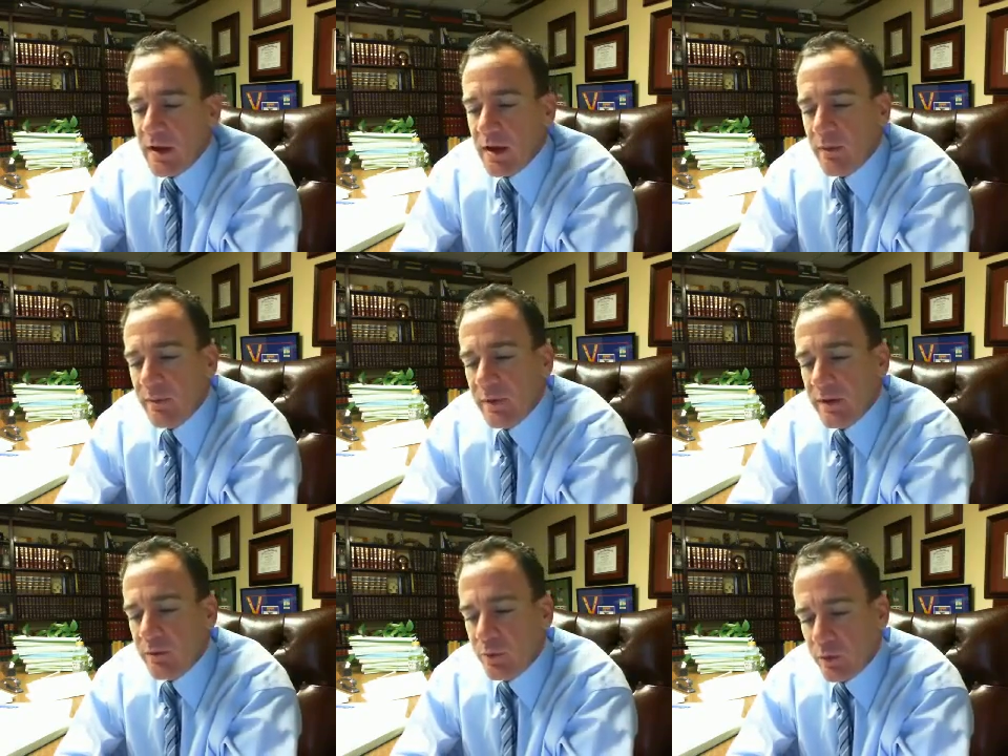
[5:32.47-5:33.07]

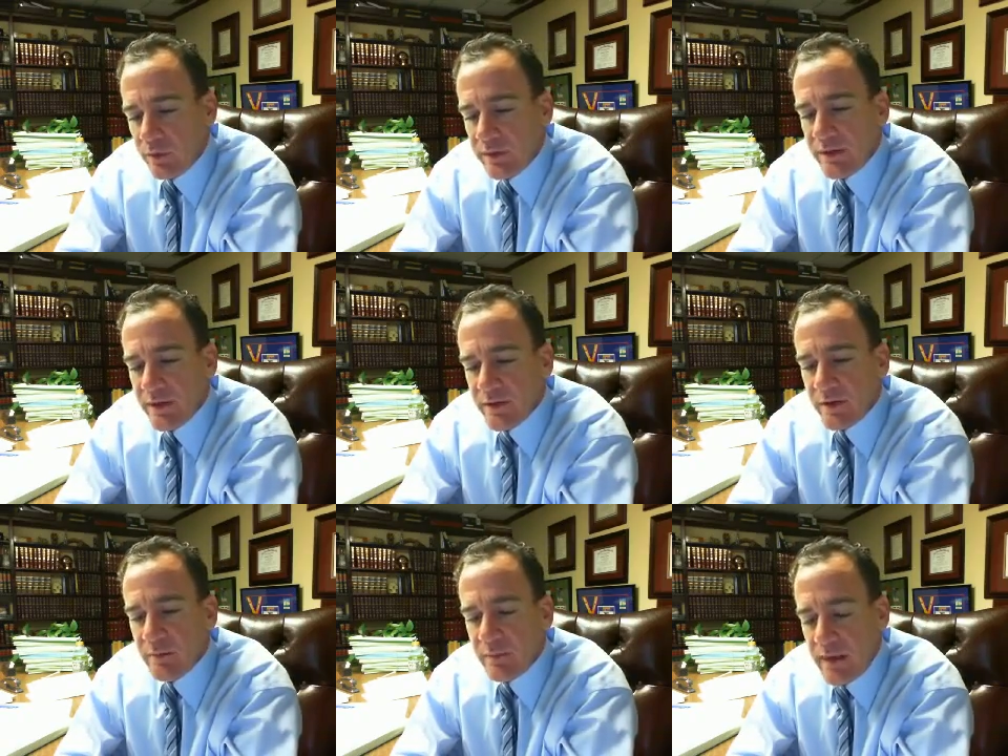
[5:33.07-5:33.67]
It really
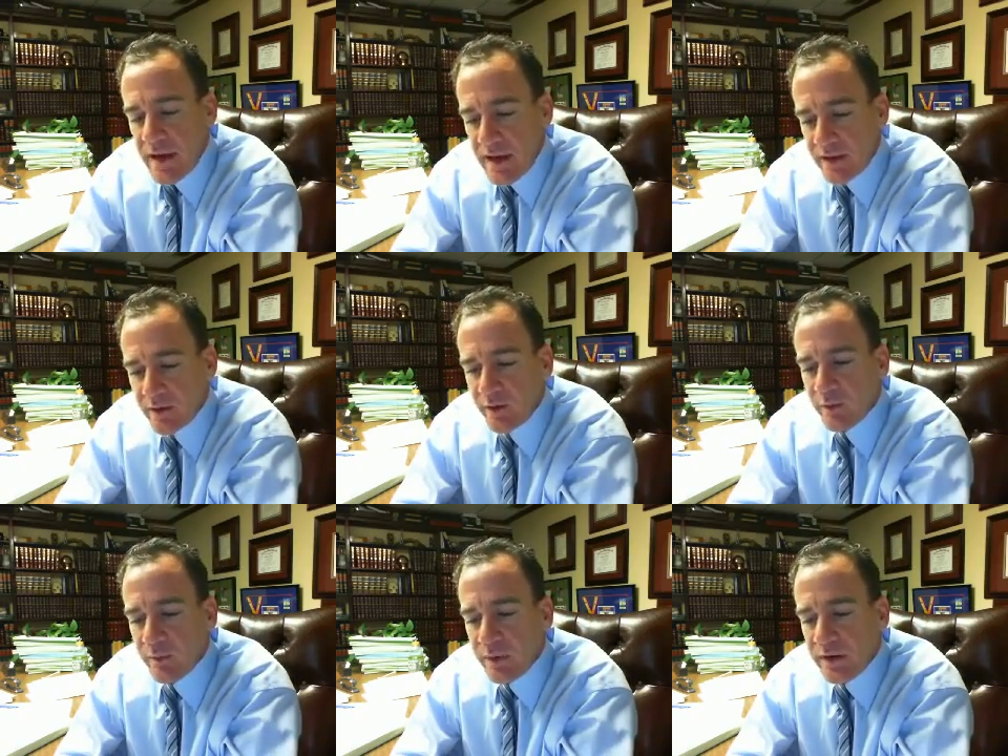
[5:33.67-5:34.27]
doesn't
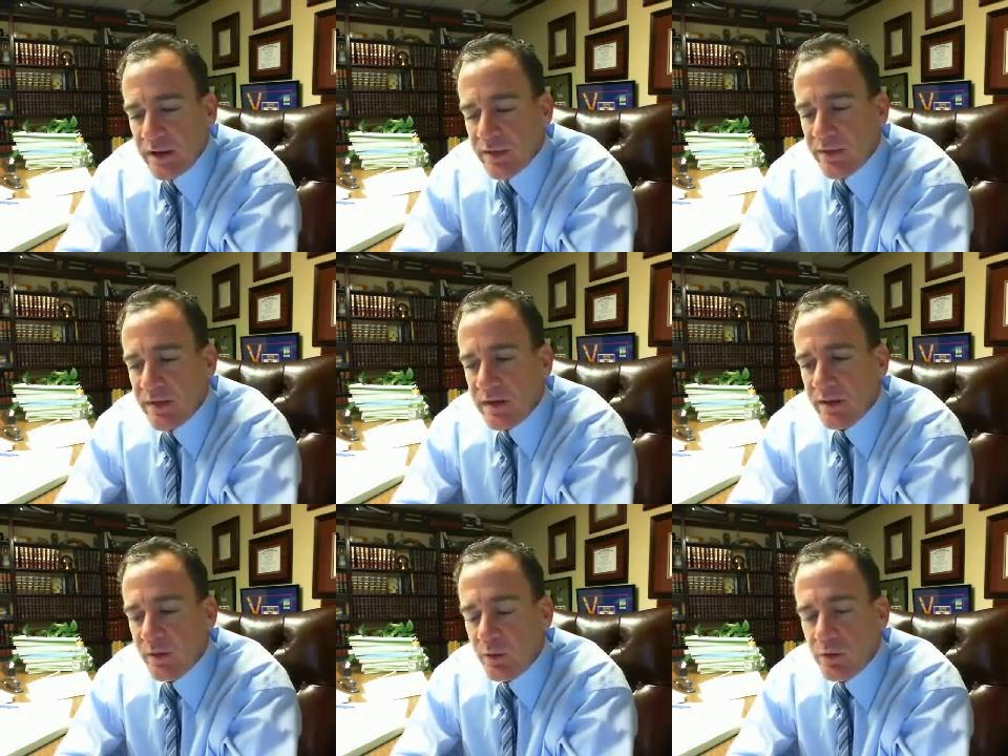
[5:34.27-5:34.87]
matter, but I
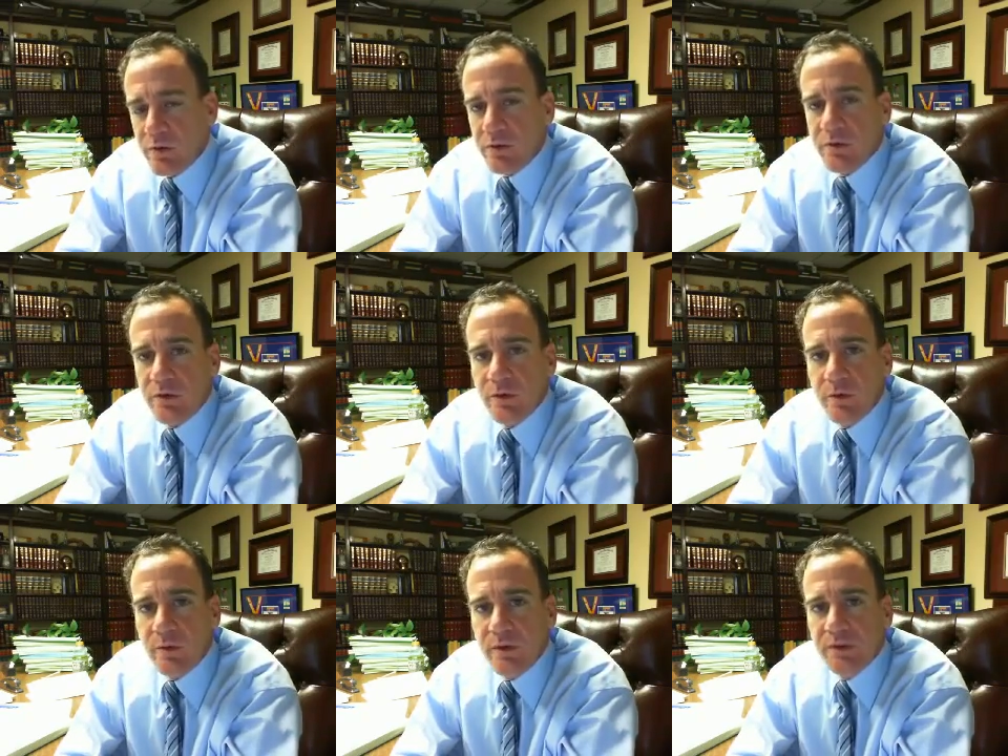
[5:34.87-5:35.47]
think in order
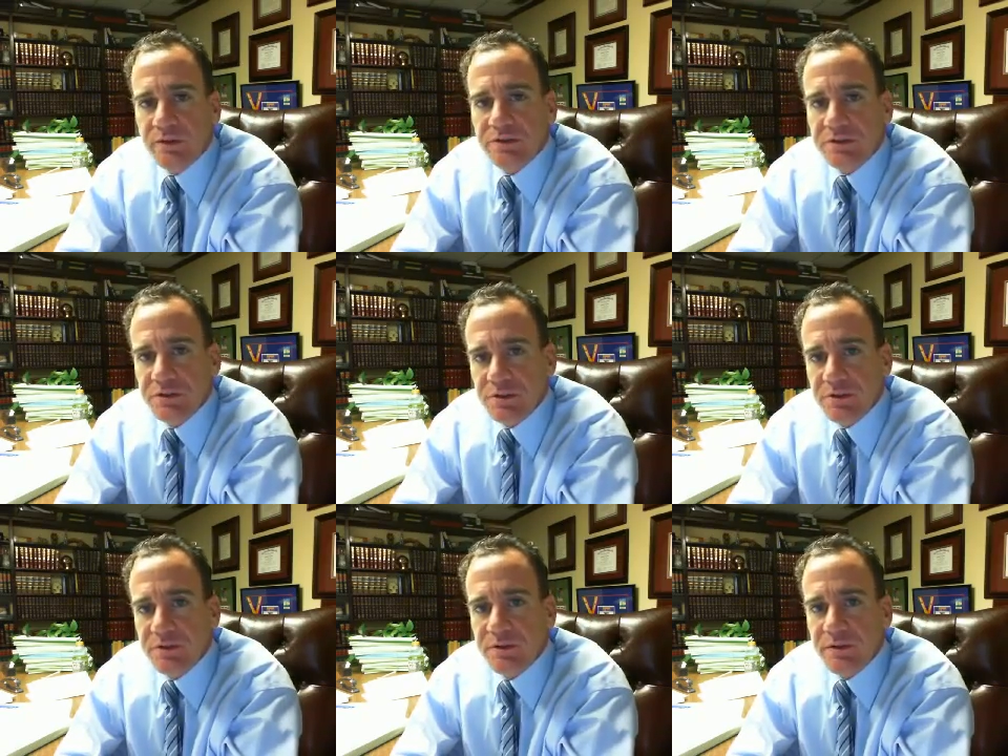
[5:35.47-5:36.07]
to
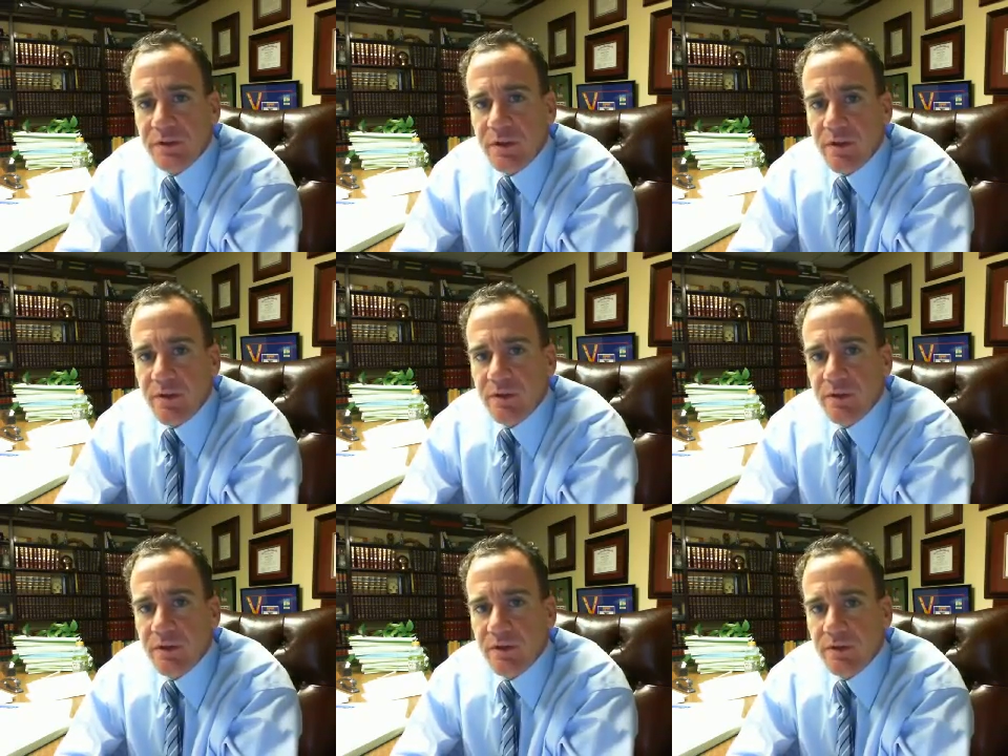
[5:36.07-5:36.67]
ensure
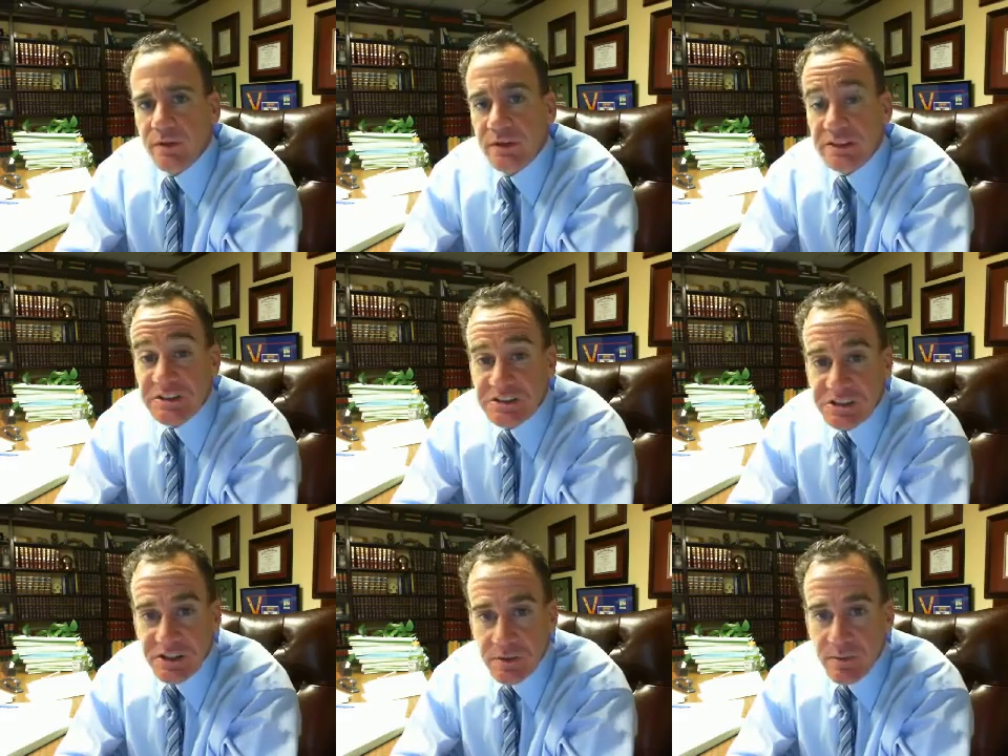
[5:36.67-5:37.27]
the
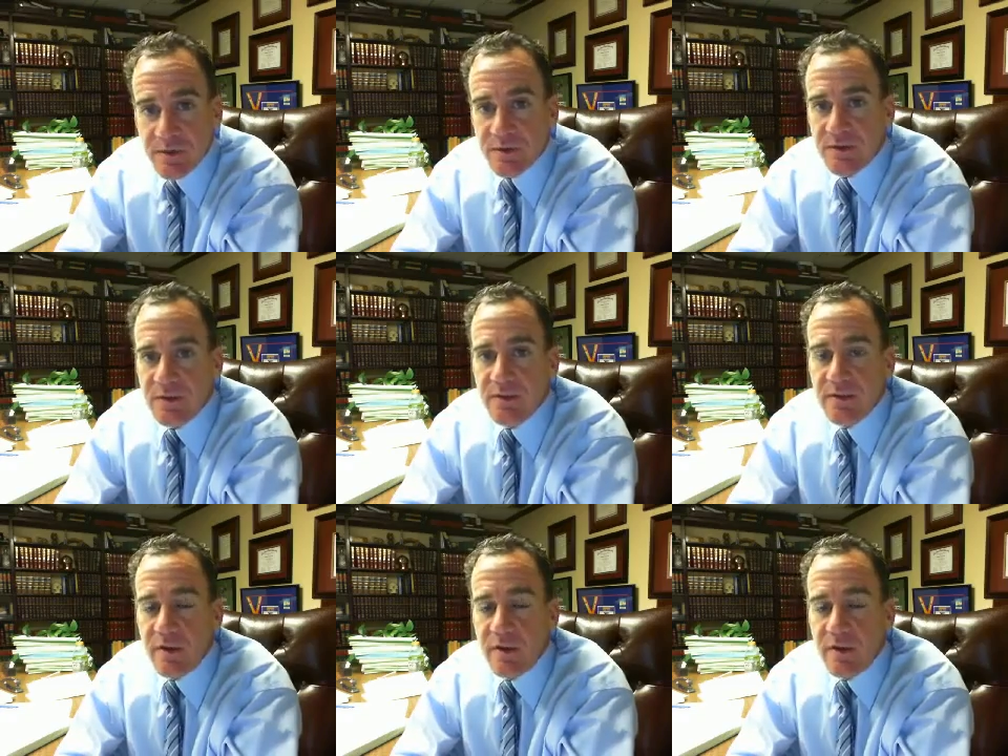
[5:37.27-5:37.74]
legitimacy,